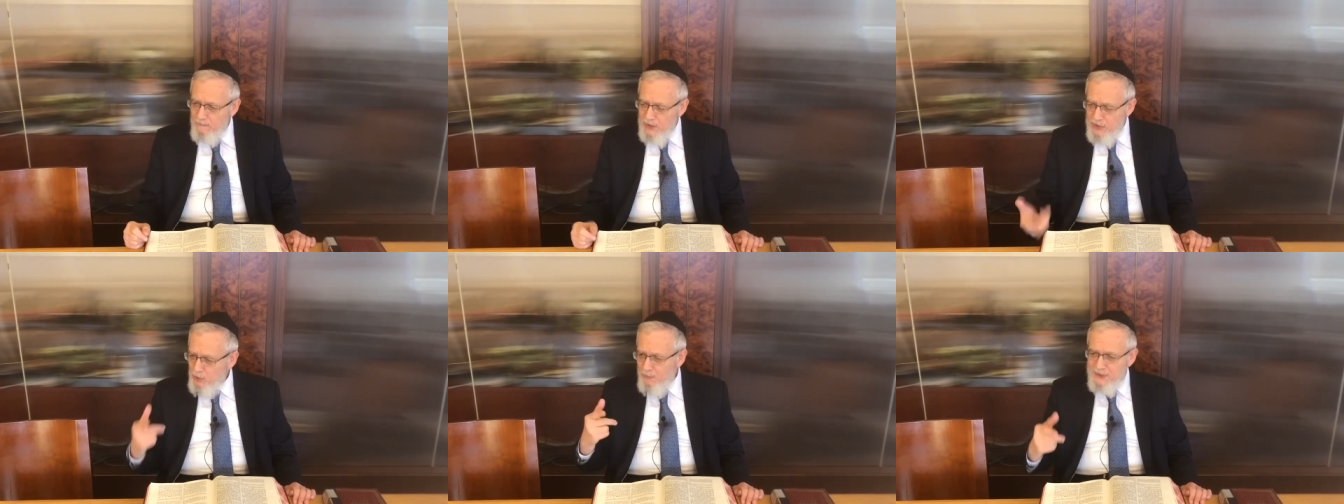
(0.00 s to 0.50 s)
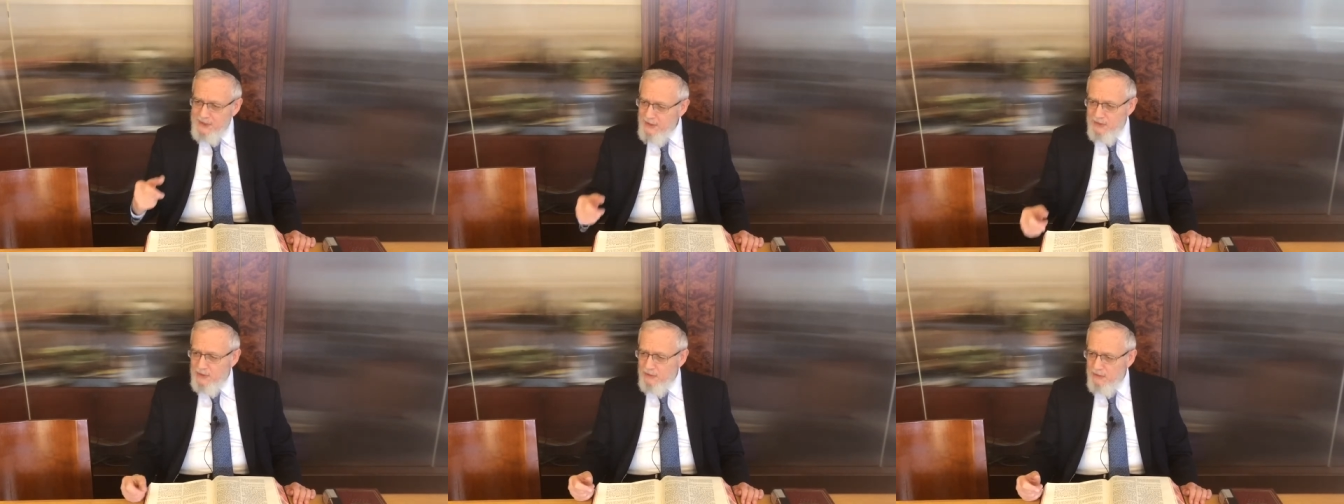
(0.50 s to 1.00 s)
It
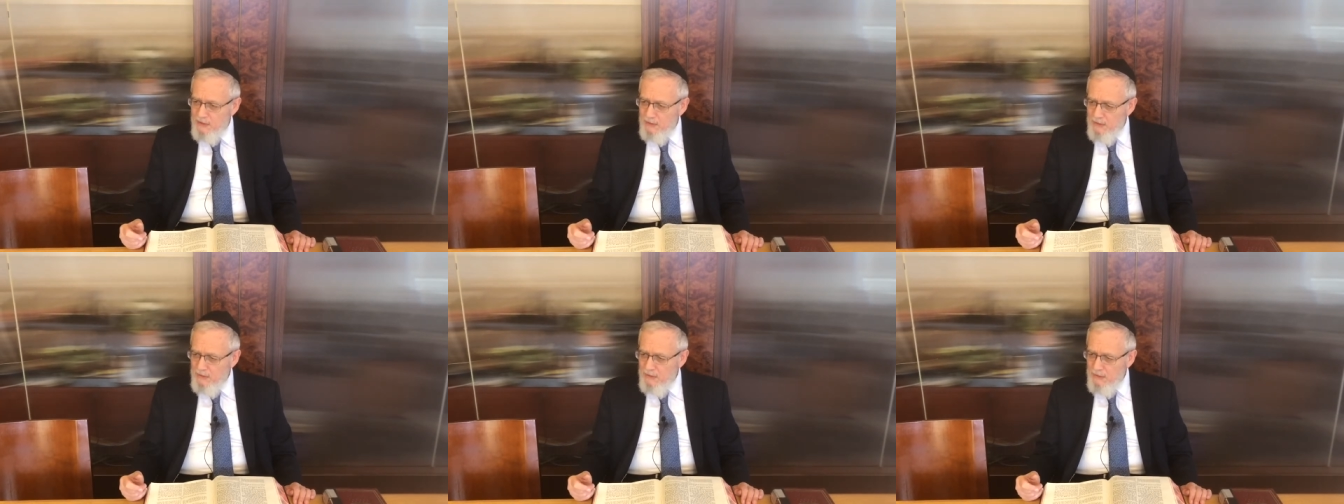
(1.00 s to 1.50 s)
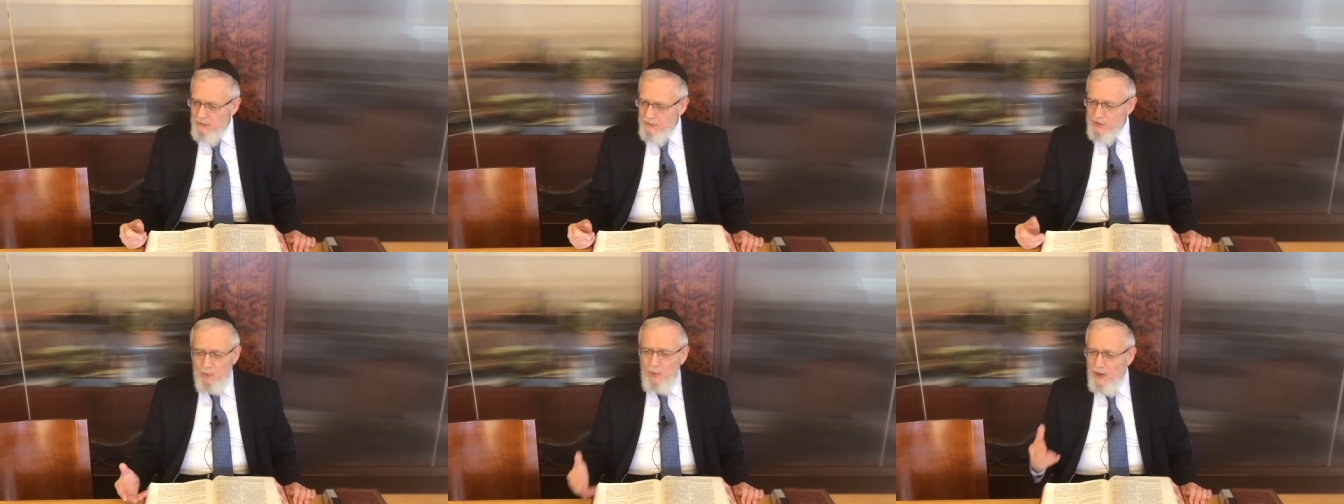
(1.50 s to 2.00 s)
supersedes it.
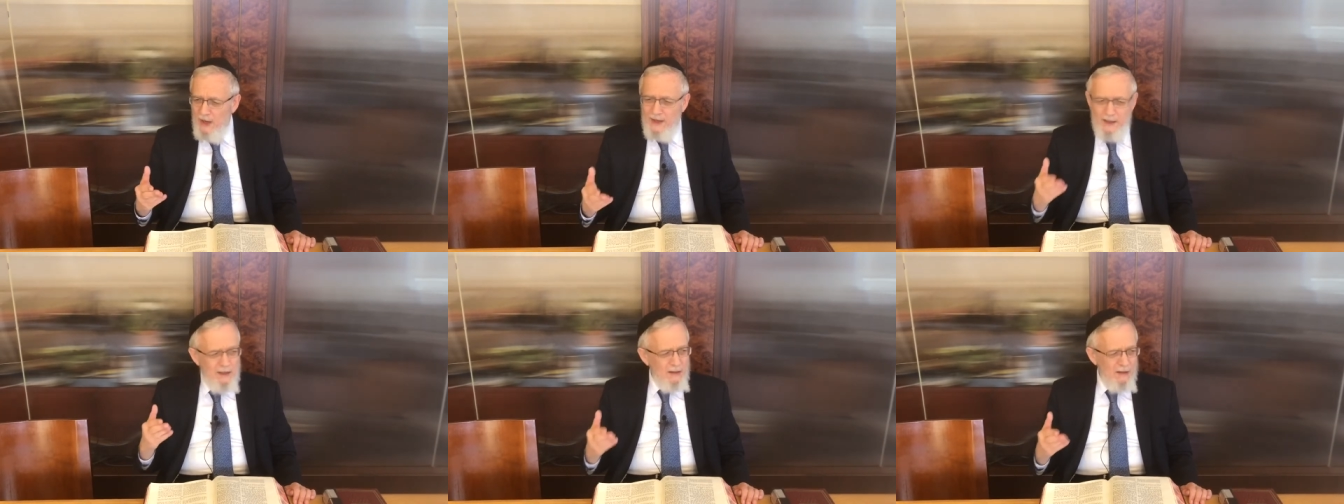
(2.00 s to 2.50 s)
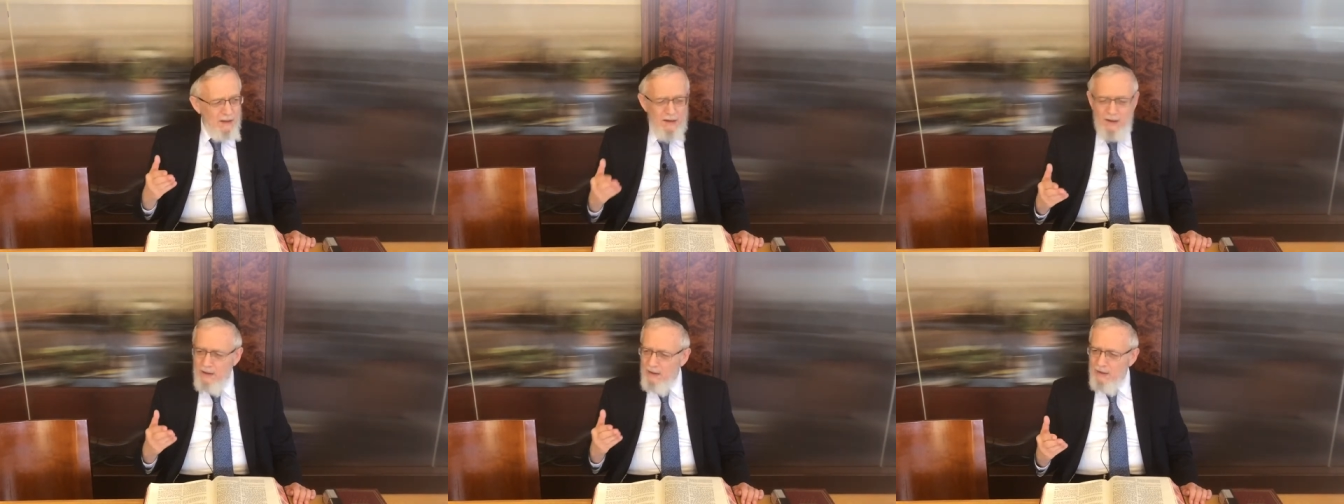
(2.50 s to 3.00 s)
So why
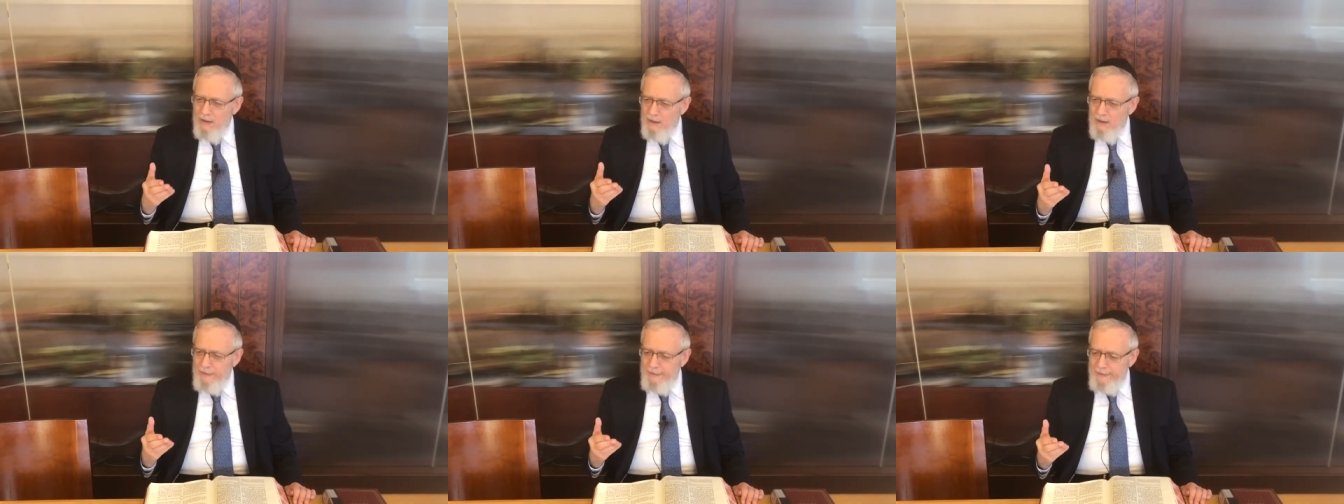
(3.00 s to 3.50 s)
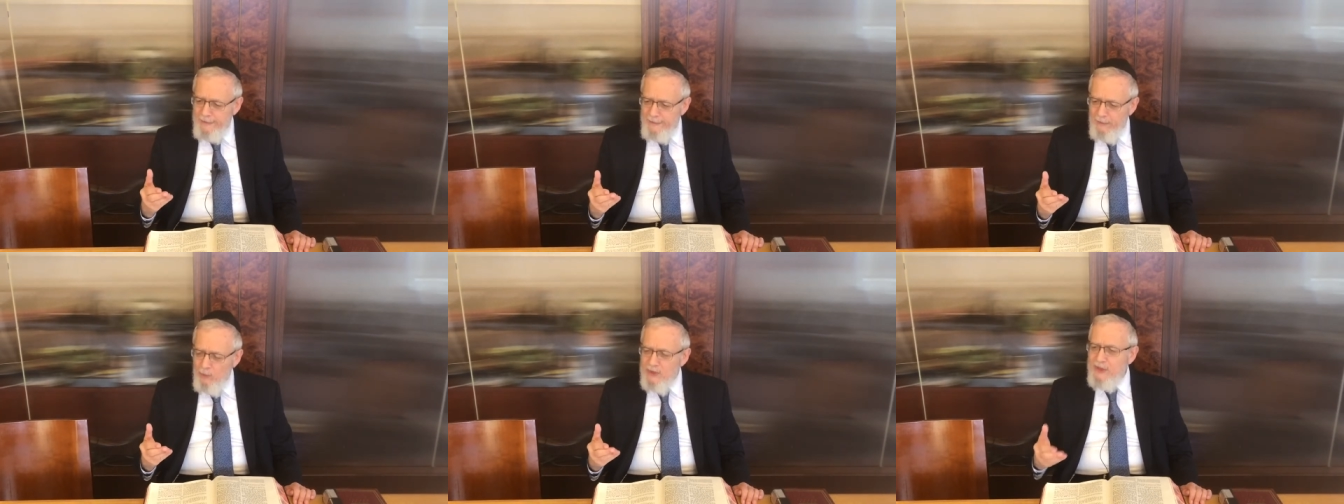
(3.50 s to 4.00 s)

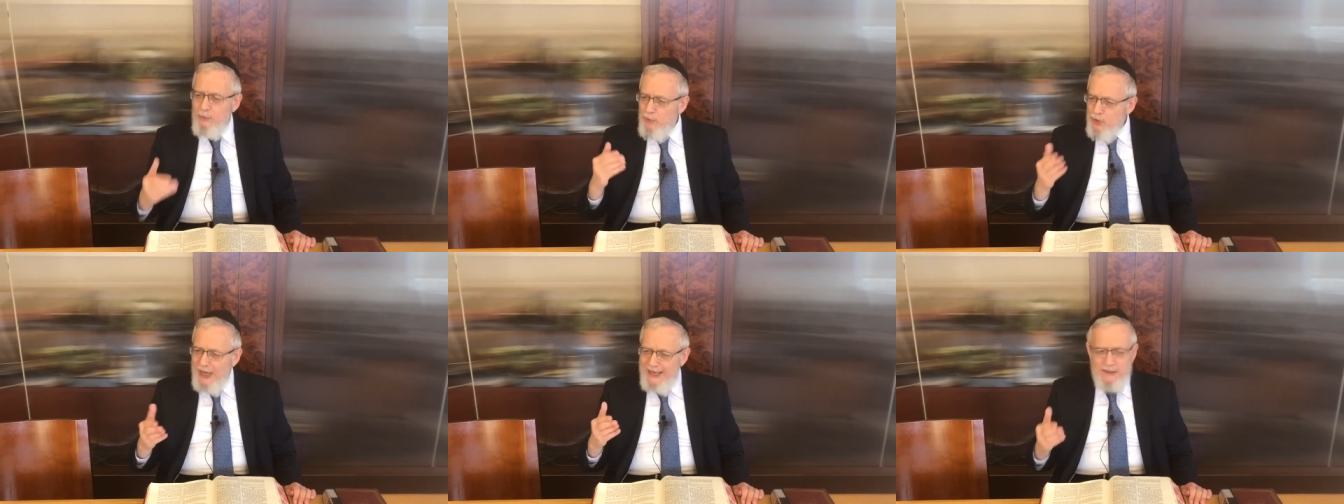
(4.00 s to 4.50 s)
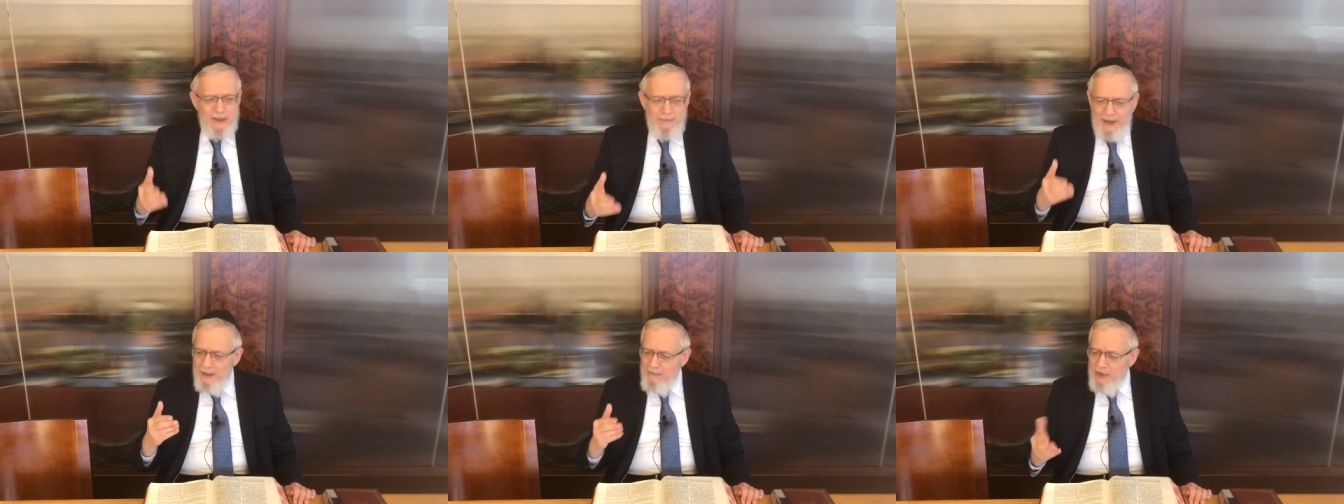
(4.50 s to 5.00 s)
was he rejected
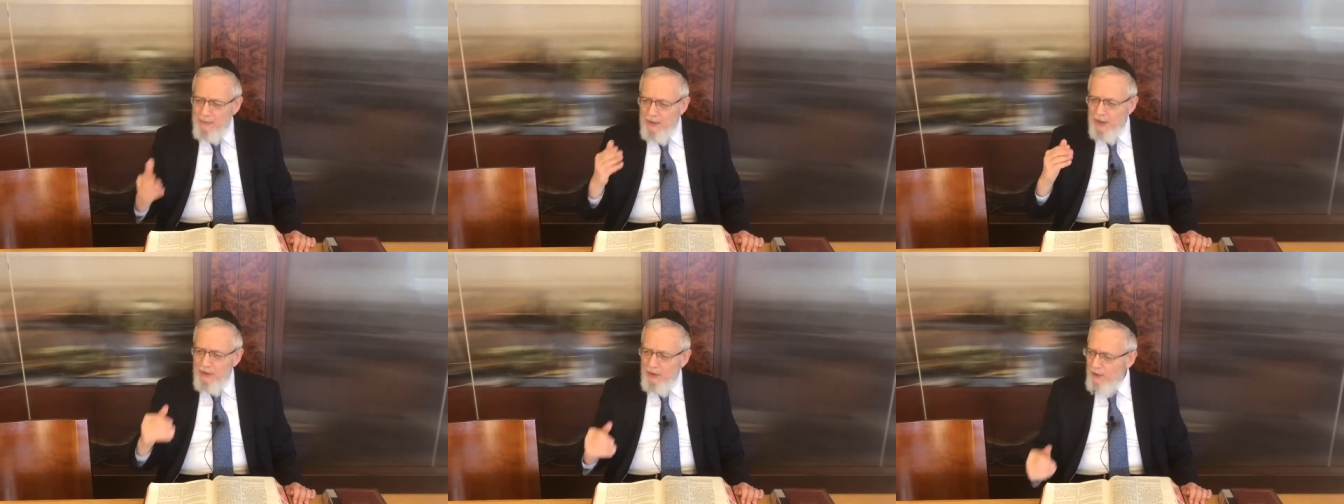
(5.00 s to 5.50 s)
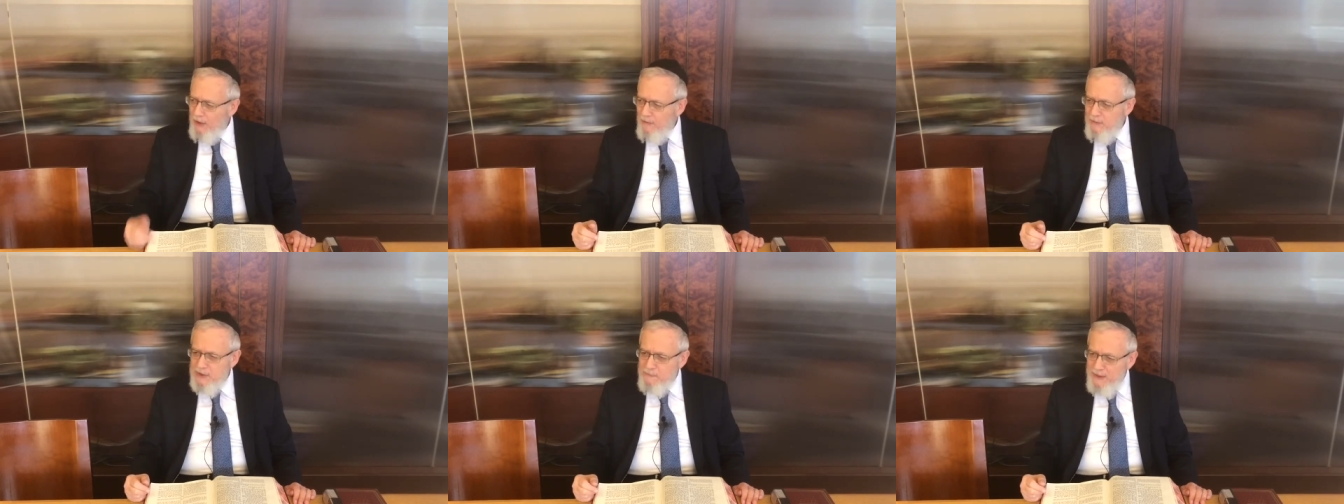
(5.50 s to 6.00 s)
by a minority of
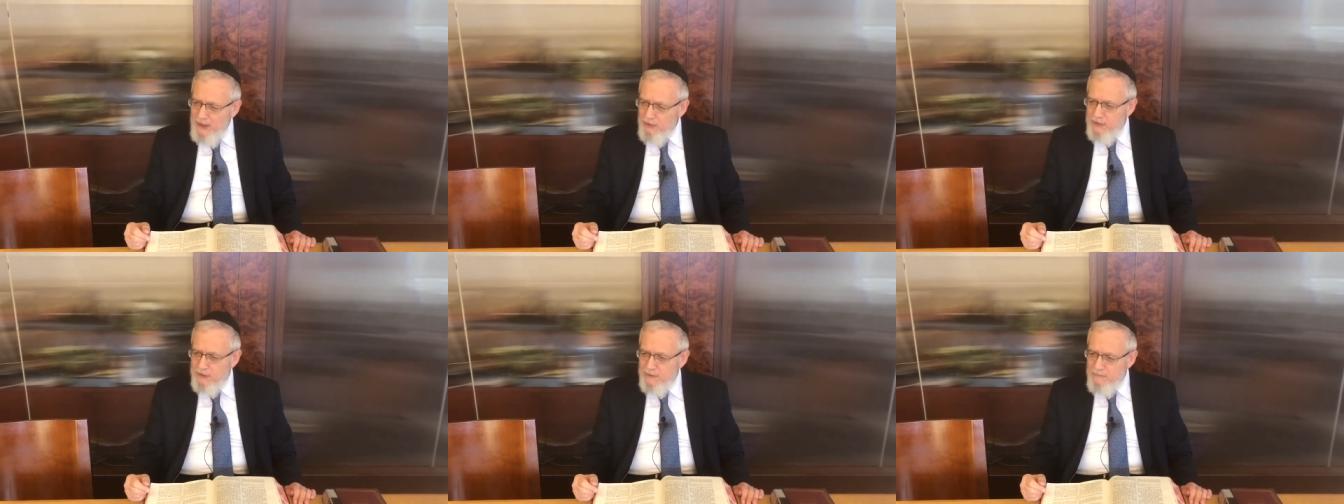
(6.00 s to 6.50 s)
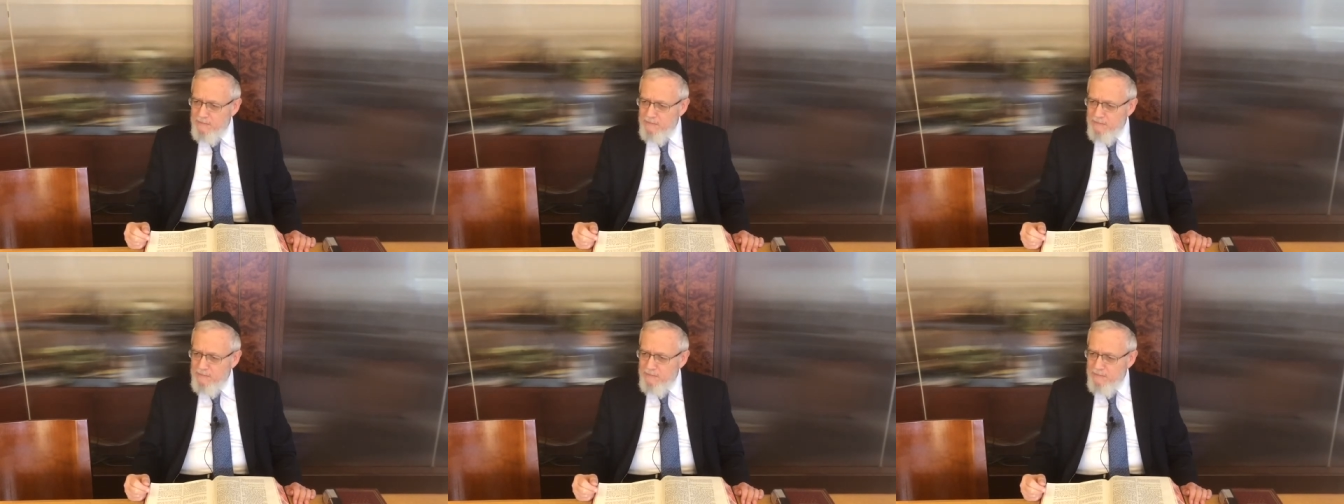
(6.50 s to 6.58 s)
his peers?